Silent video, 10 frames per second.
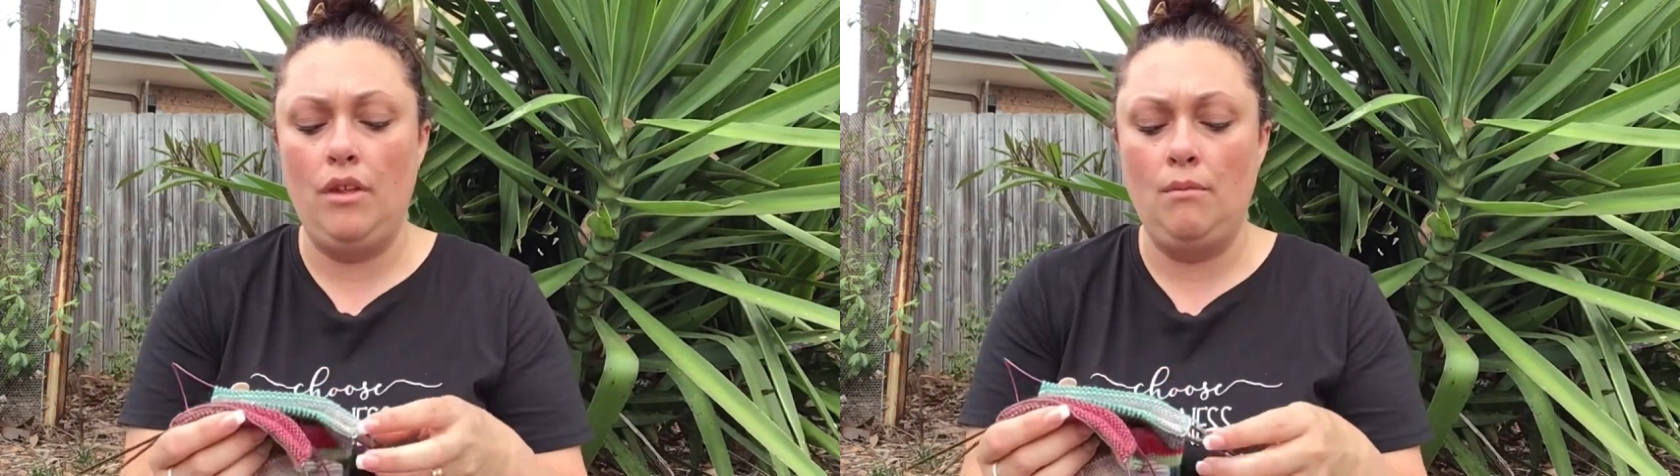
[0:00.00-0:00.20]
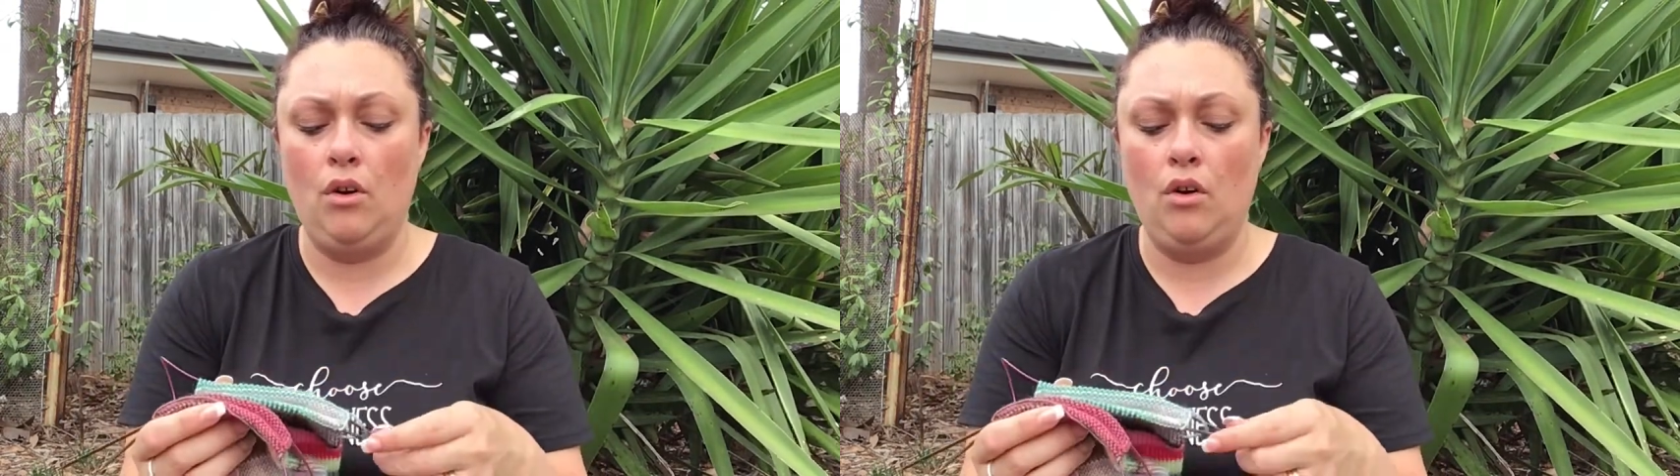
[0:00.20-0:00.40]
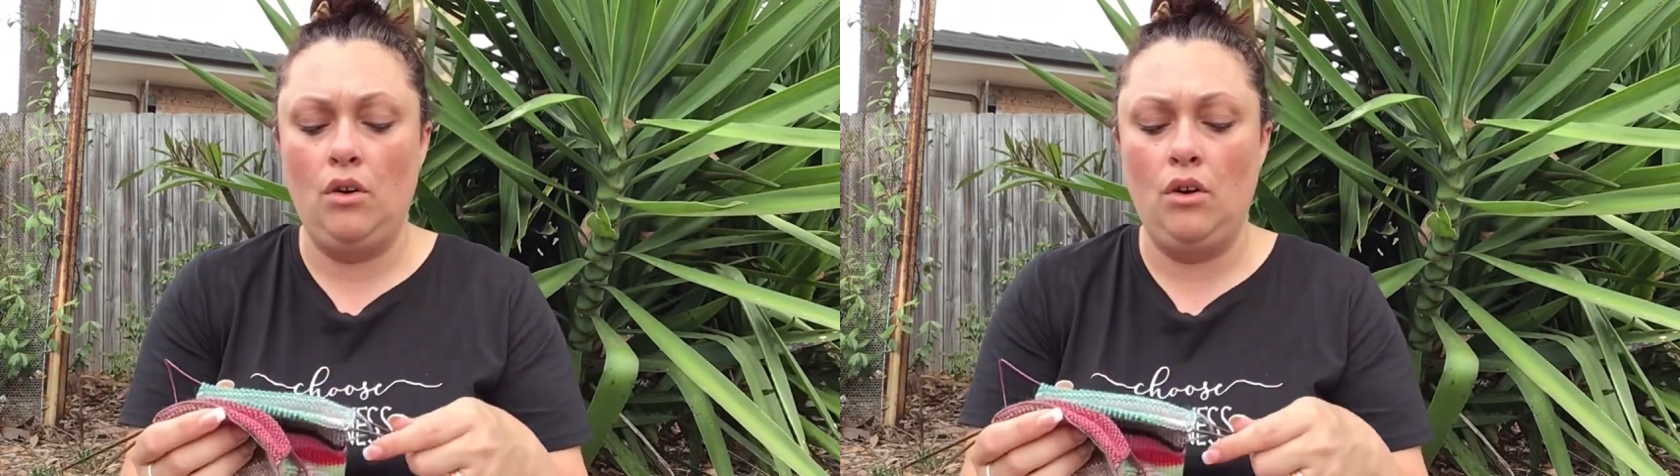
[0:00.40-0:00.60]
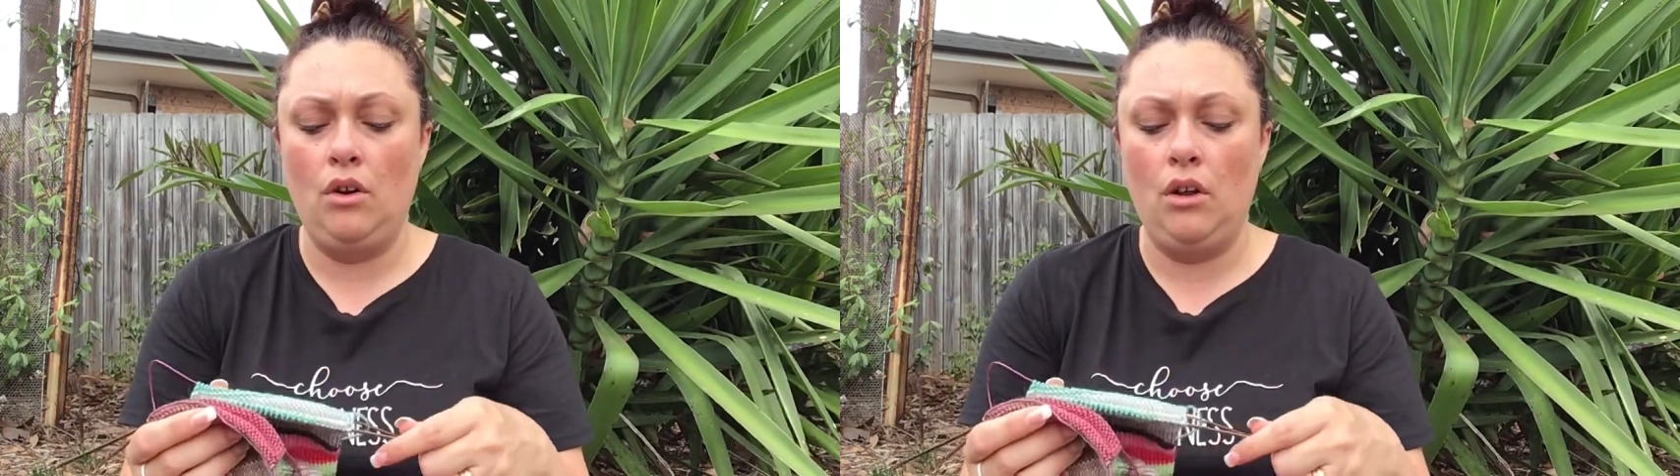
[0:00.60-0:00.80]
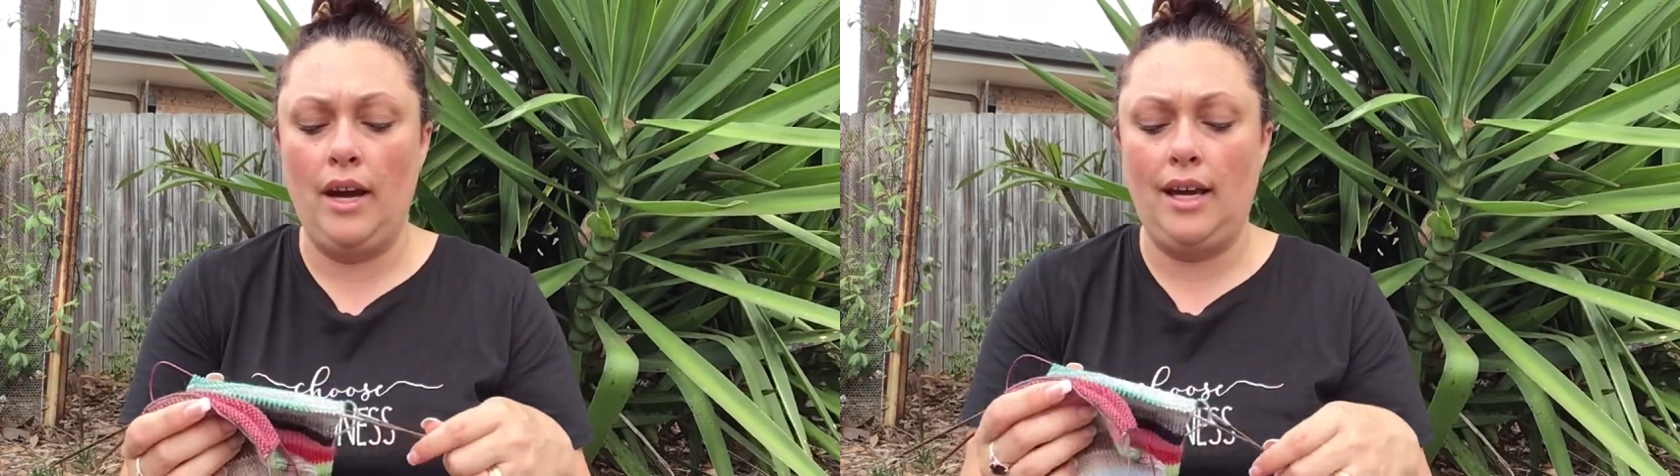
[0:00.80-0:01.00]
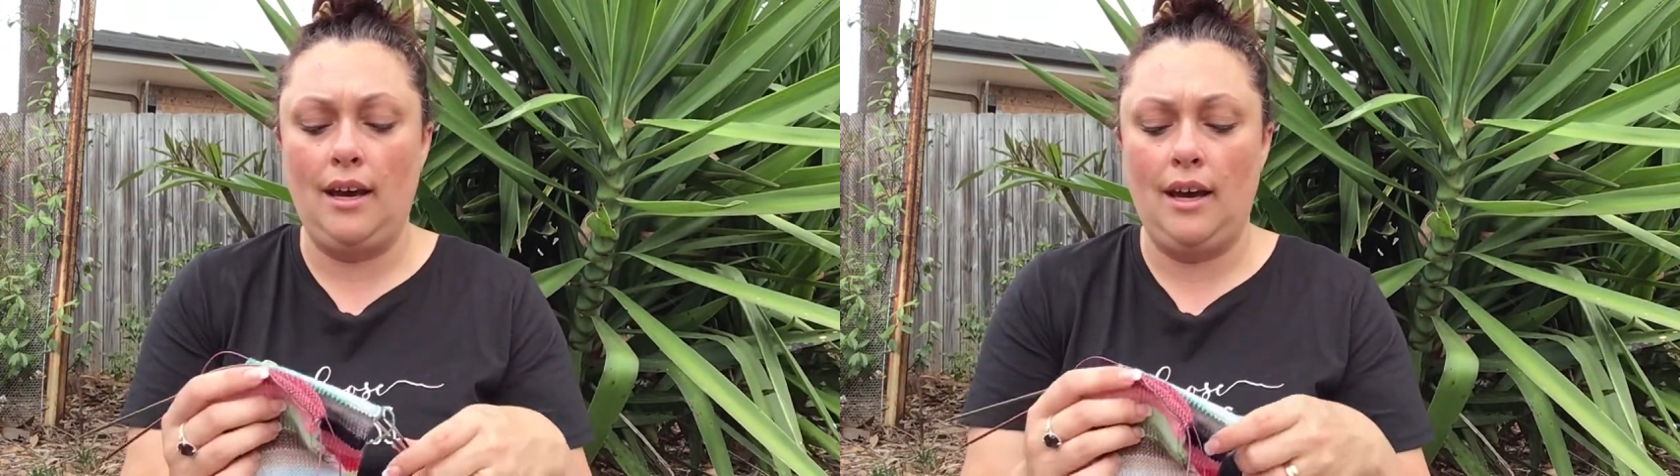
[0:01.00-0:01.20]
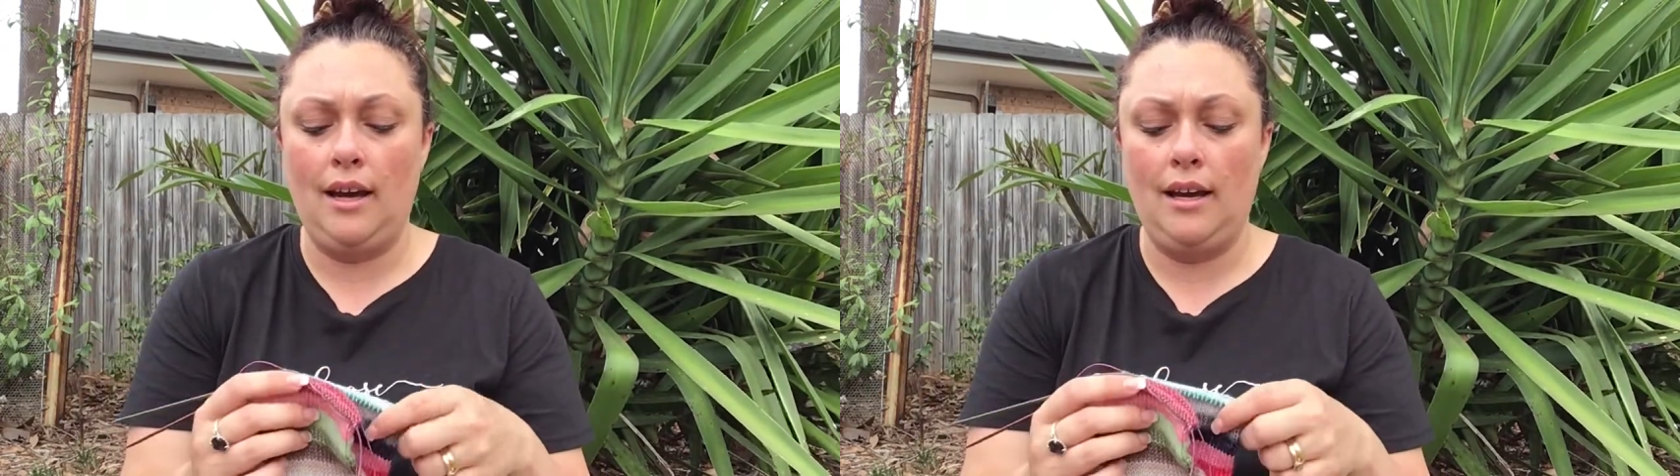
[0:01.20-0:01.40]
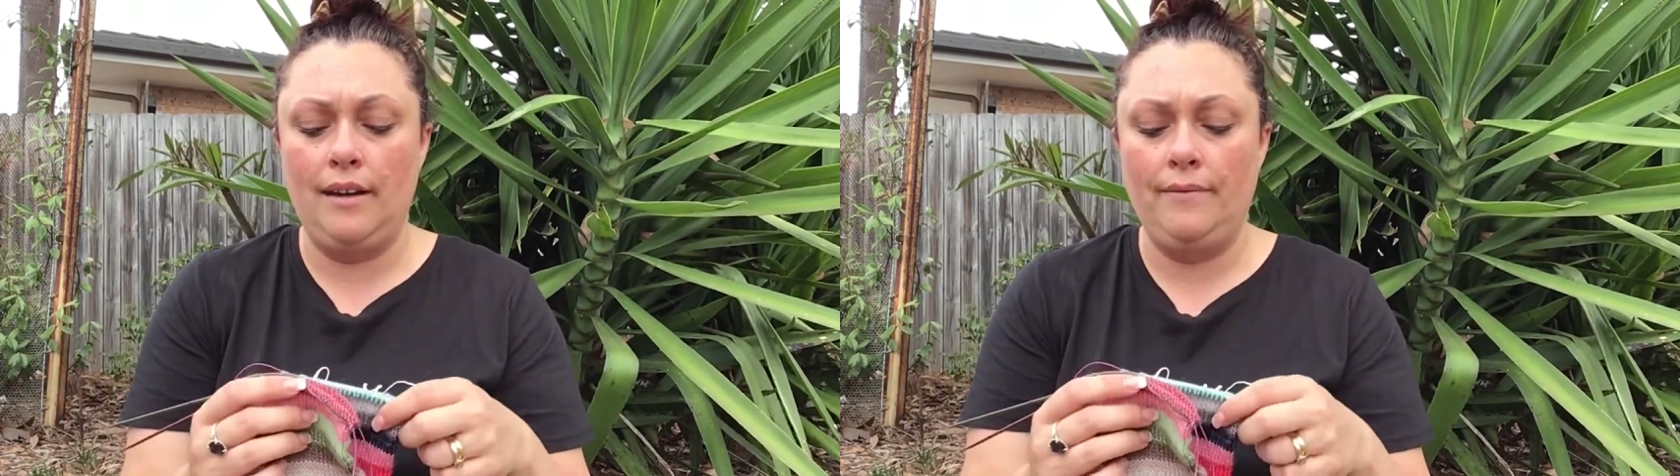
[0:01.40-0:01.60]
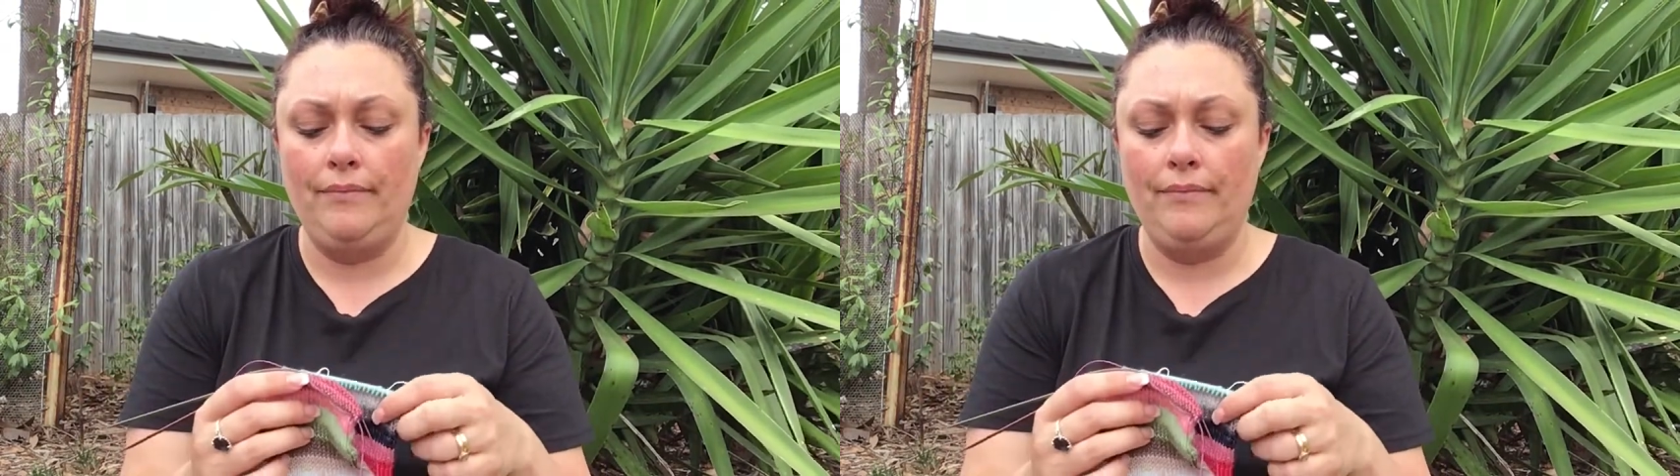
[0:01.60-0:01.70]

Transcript: them on like I